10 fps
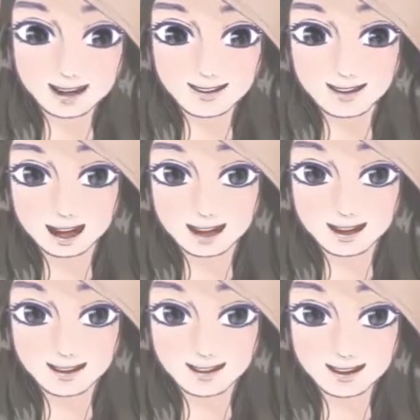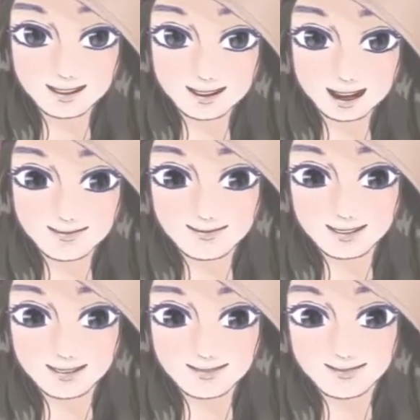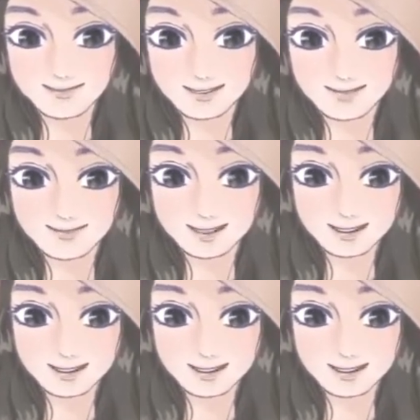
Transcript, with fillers: I, I kind of like... I want a romance with